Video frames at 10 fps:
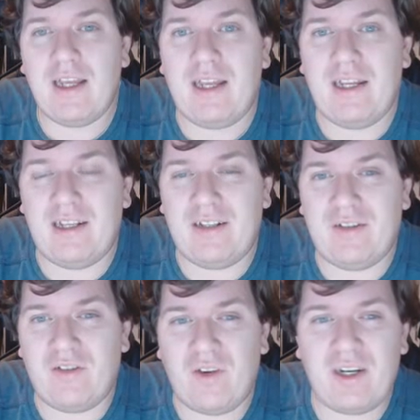
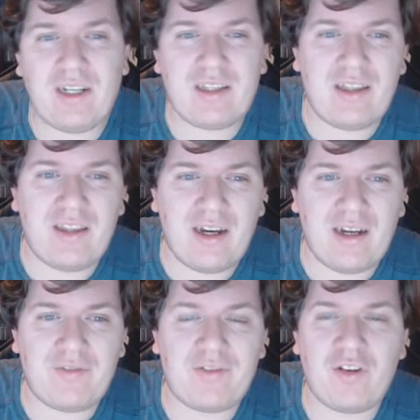and try not to
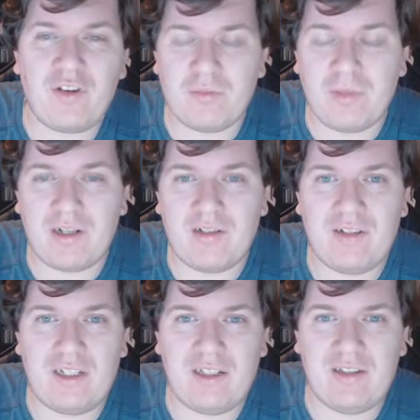dive too
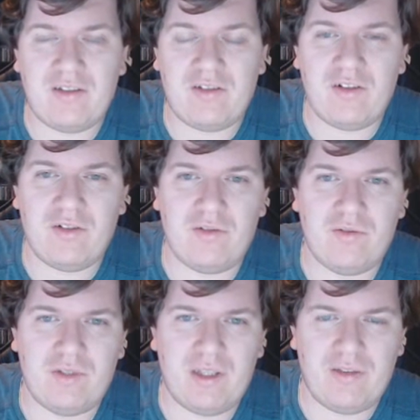much
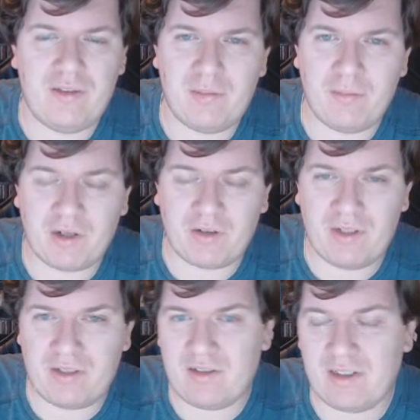into the number
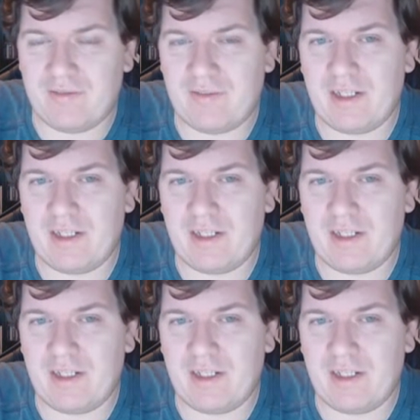crunching of the